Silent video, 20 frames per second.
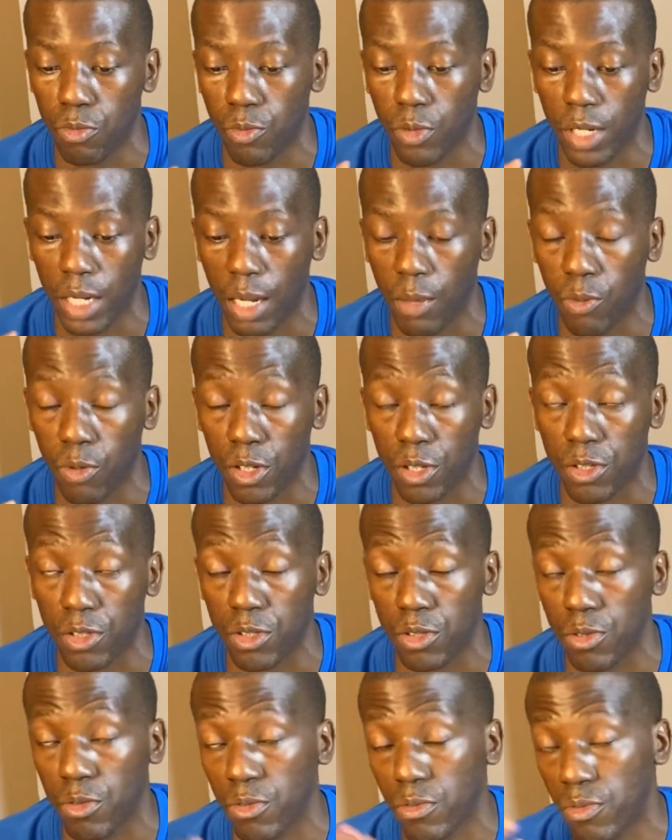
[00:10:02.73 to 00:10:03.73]
what I want to
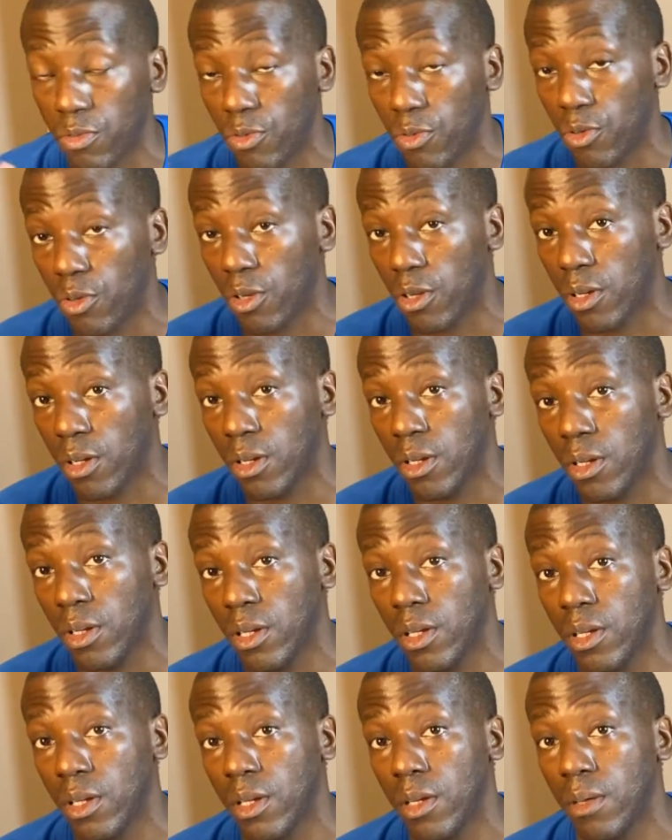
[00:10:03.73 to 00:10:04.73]
do for
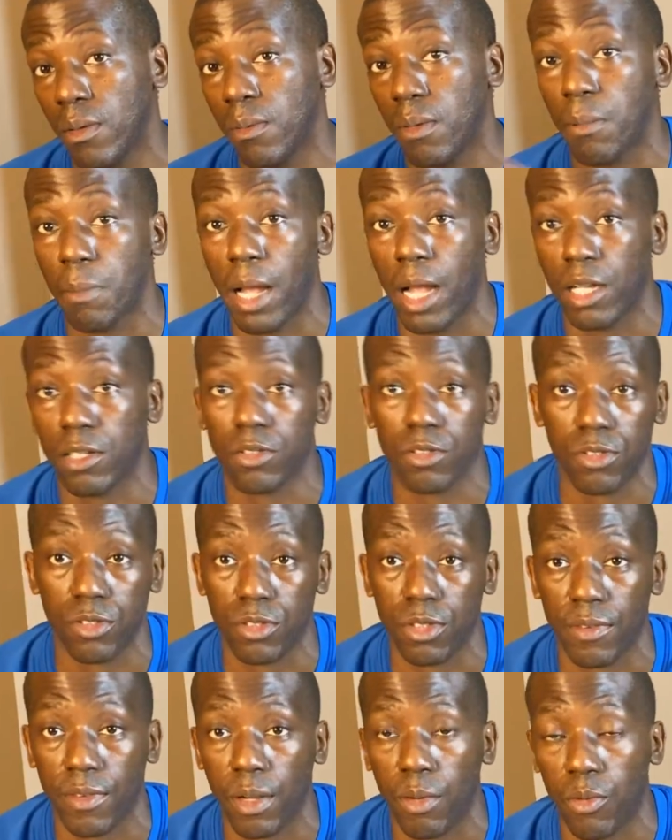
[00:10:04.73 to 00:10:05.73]
my master's.
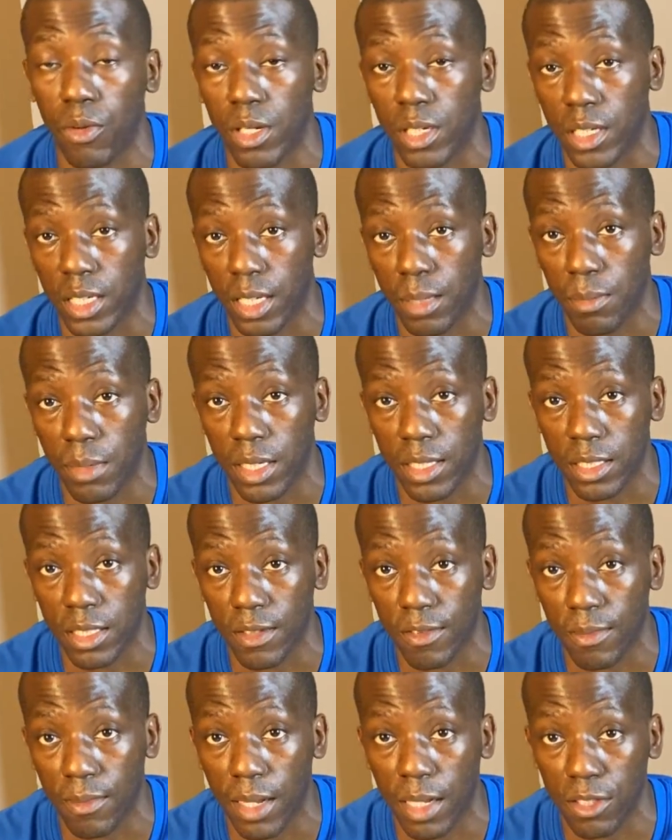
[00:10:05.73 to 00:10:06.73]
If I want to get
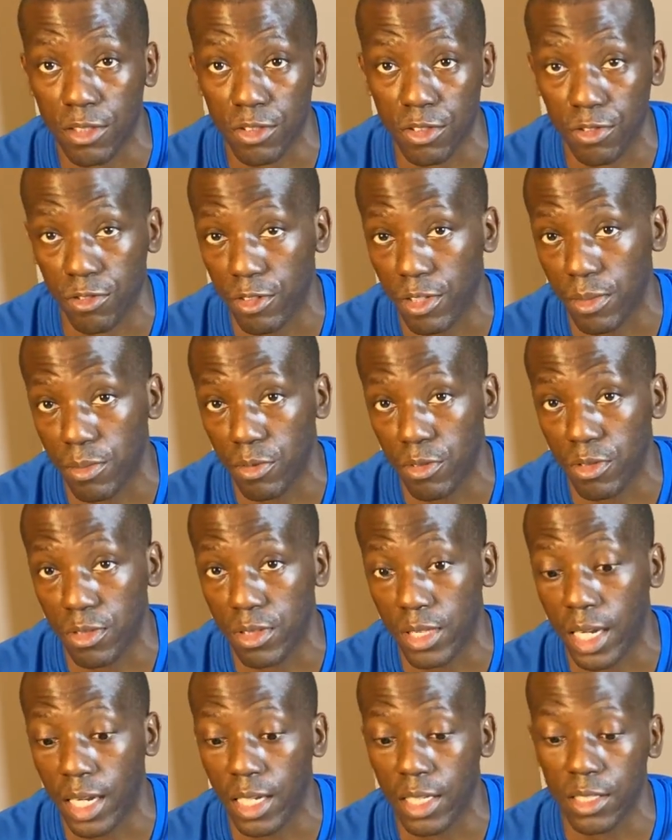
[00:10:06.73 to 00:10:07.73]
myself a master's degree in computer
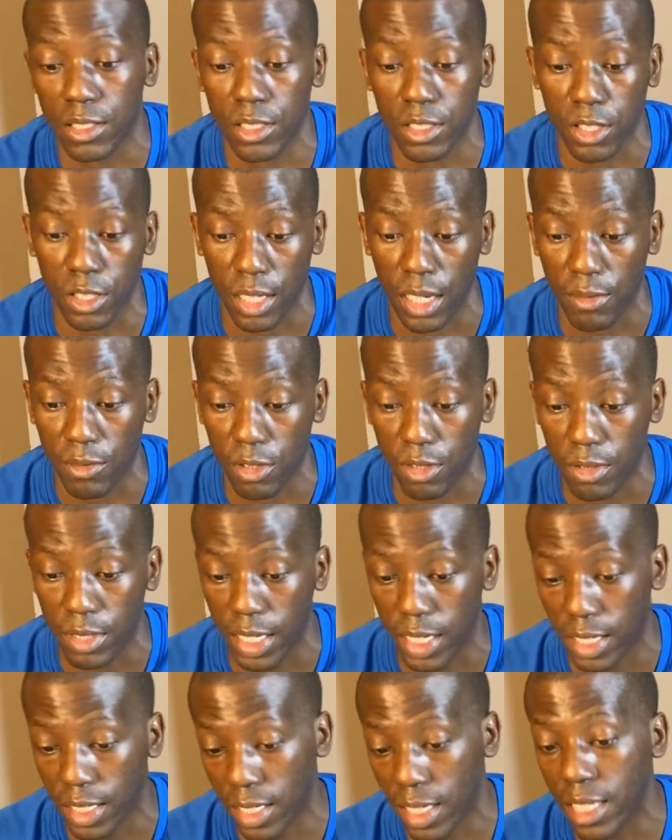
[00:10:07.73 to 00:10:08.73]
science, you don't have to
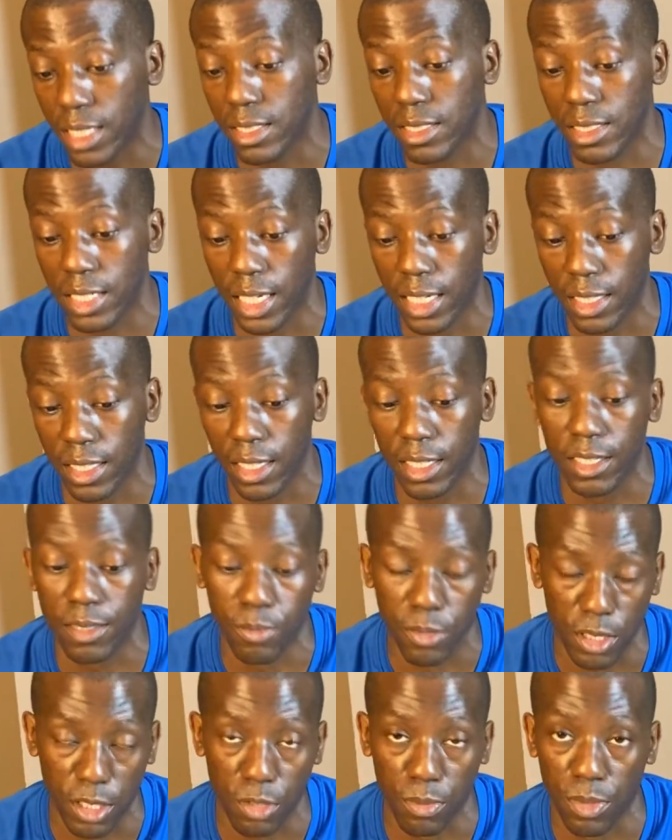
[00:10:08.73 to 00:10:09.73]
take classes like this,
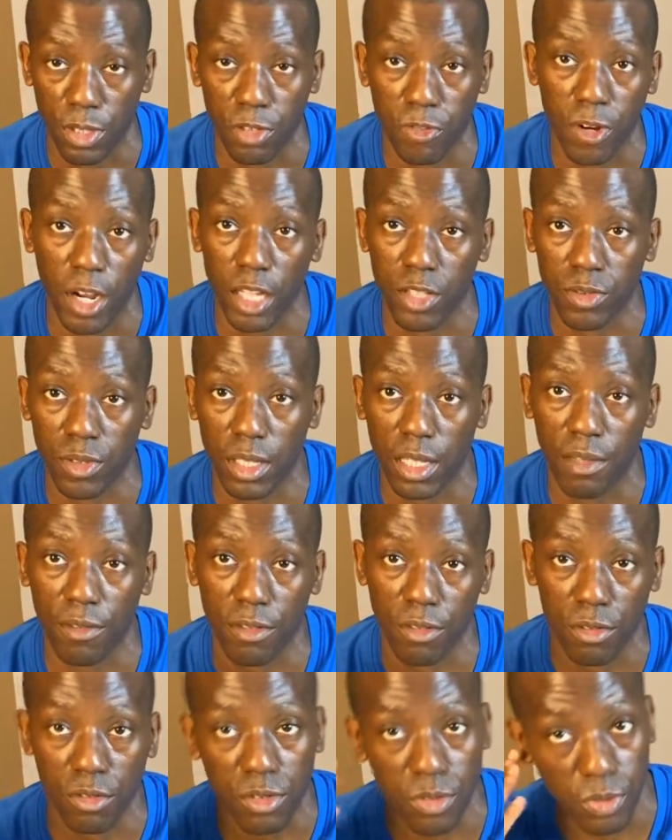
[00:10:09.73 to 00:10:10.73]
but they'll be graduate
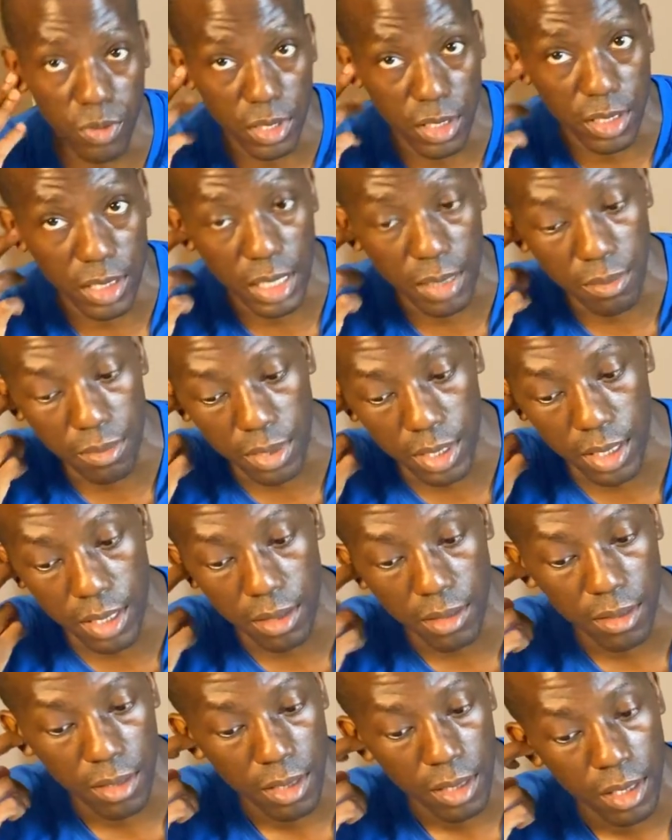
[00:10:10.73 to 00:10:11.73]
level doing the same thing.
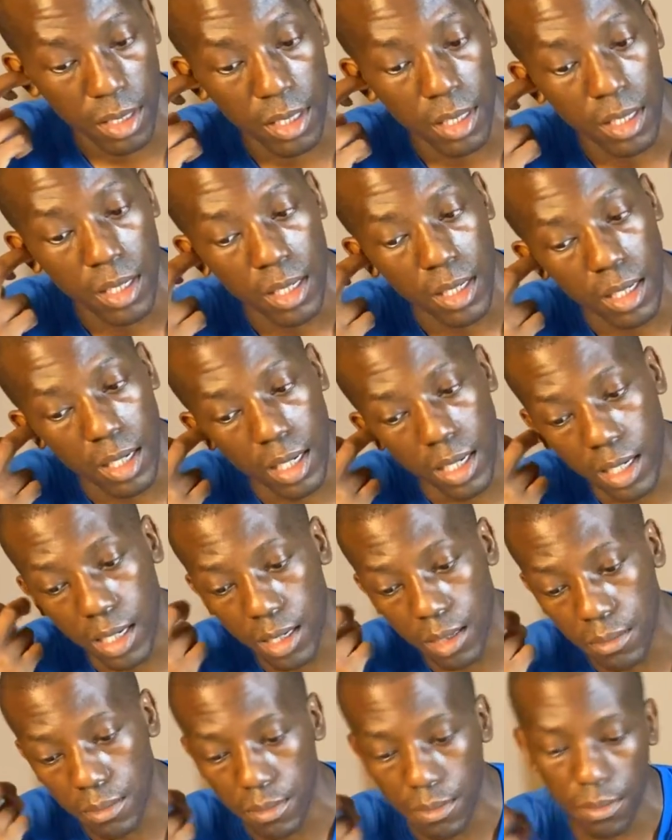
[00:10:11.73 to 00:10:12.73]

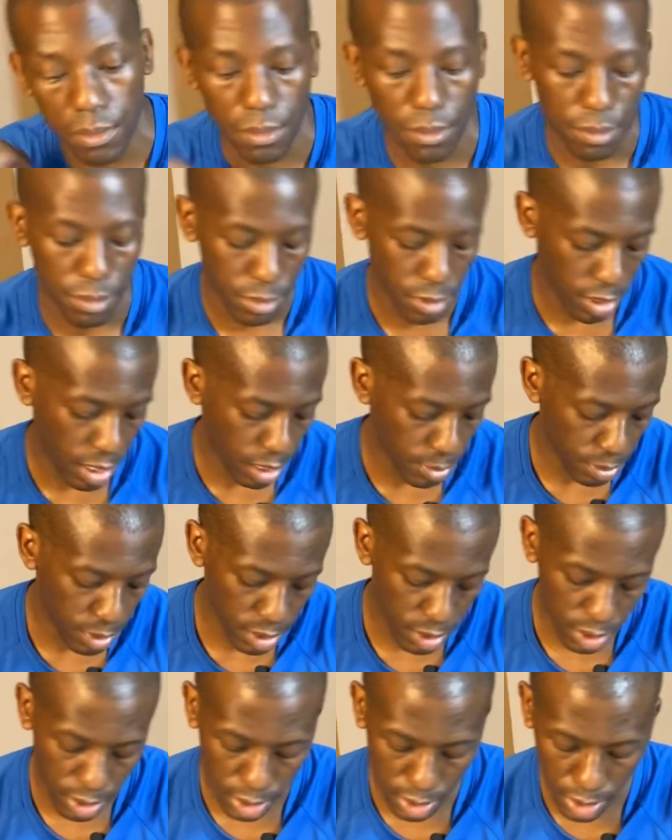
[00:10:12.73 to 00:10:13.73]
So that's
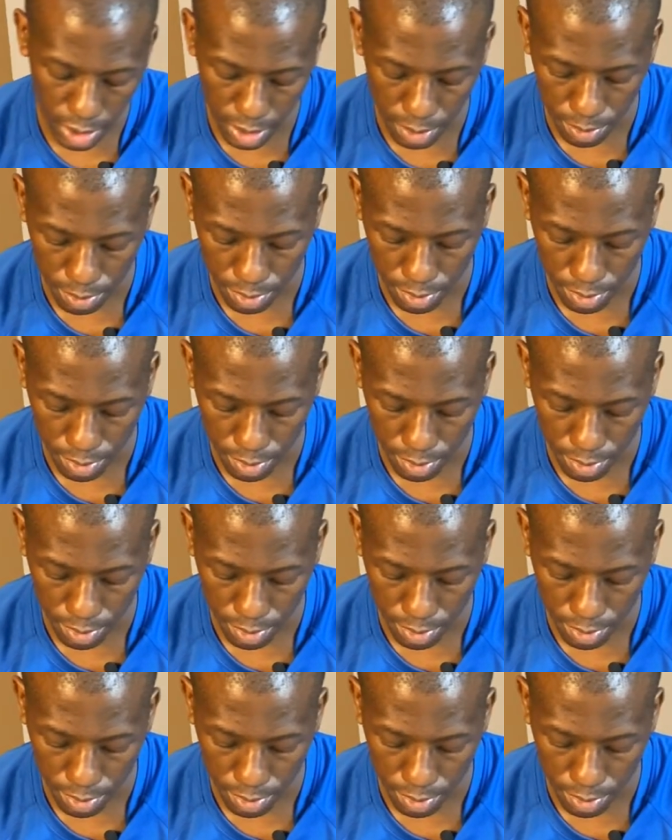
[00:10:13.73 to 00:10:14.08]
basically it.